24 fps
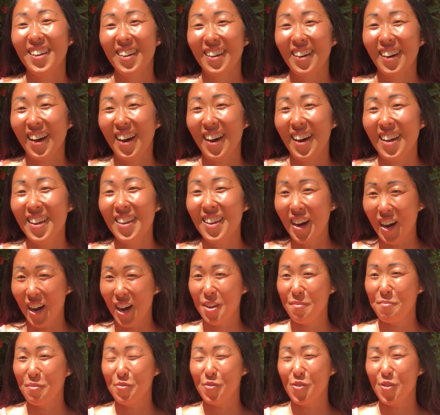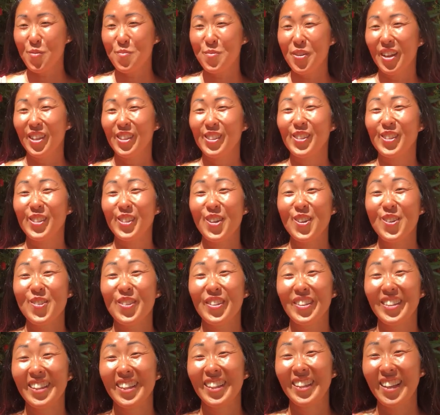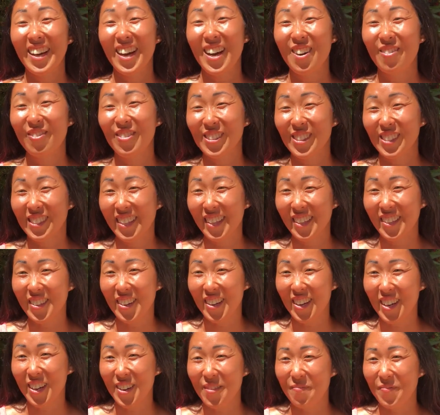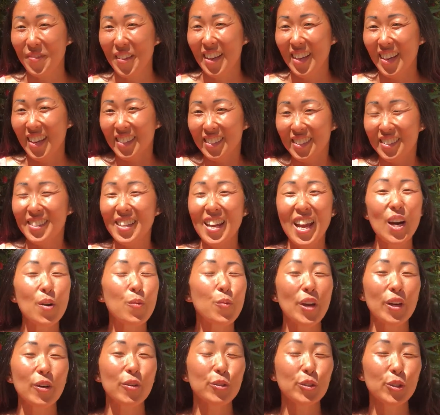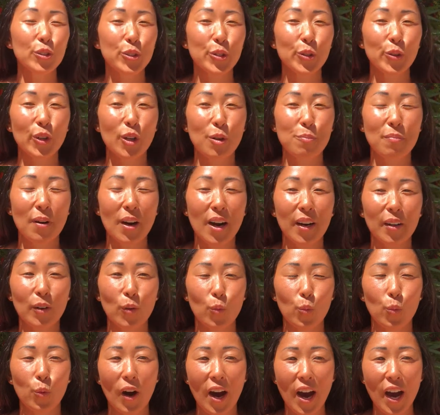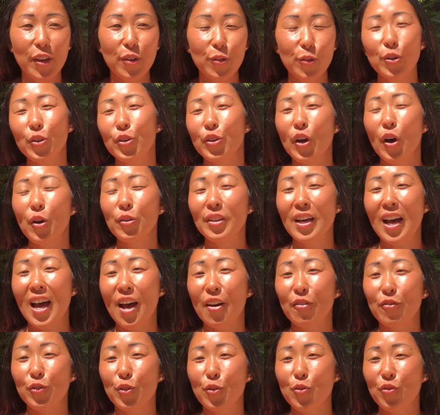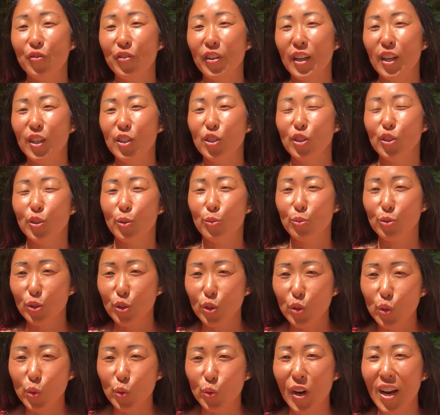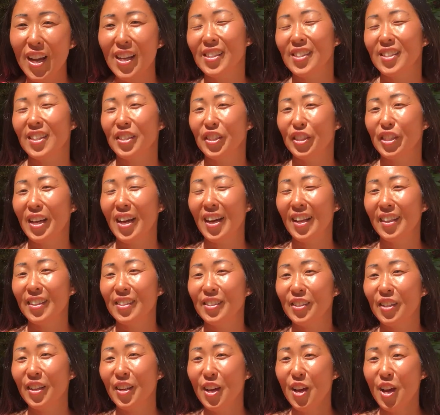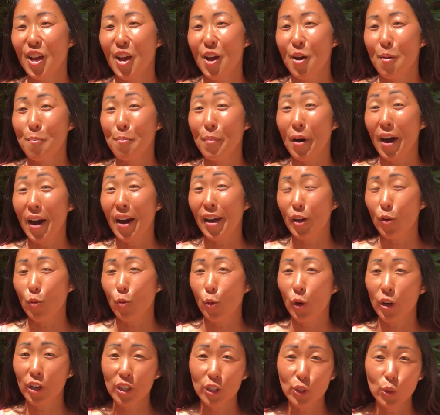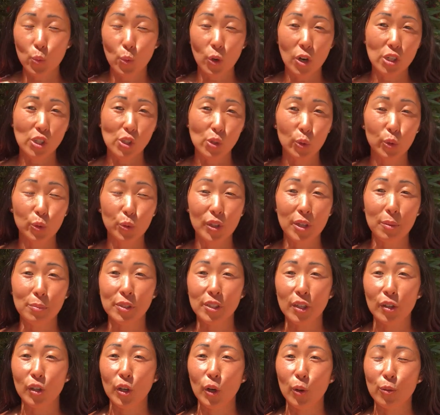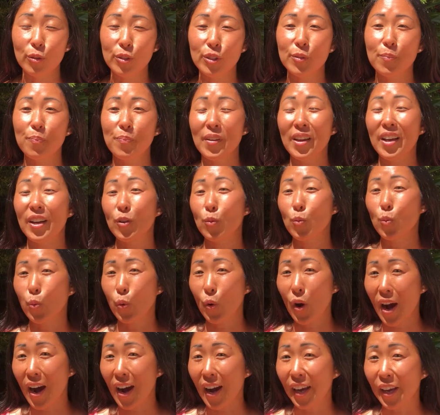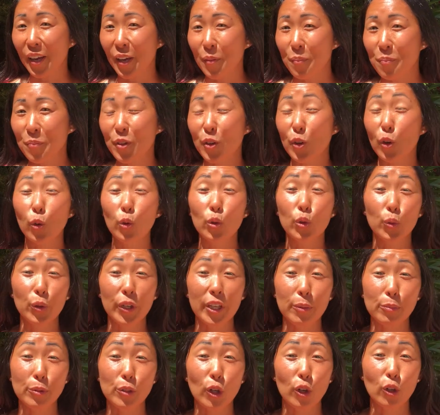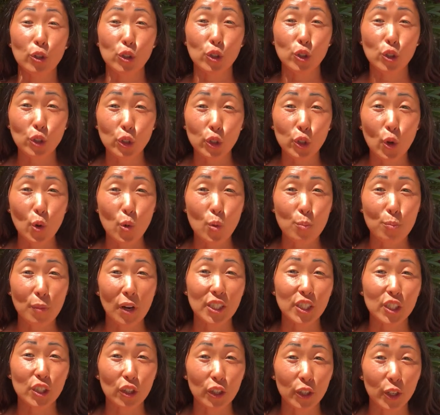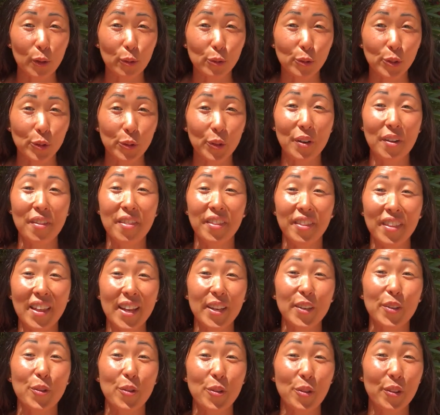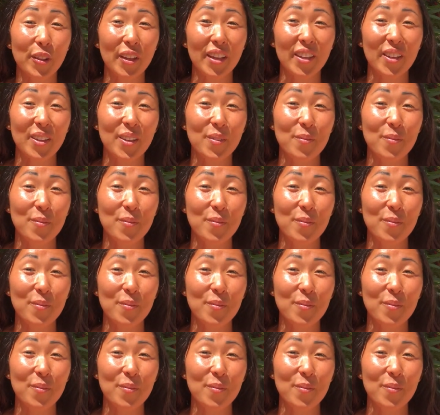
Hi, High Performer, I so love seeing you here. Today we're going to talk about why you do not have to feel so stressed and challenged by working towards your dreams and goals, and why your dreams are so much closer than you think.